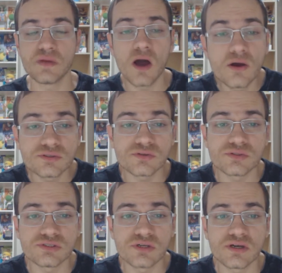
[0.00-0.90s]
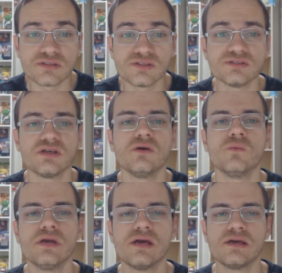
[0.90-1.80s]
I'm your host, Chris Dionysus,
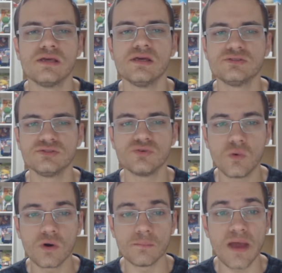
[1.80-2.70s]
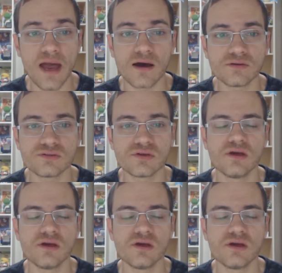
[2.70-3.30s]
and we are here to talk about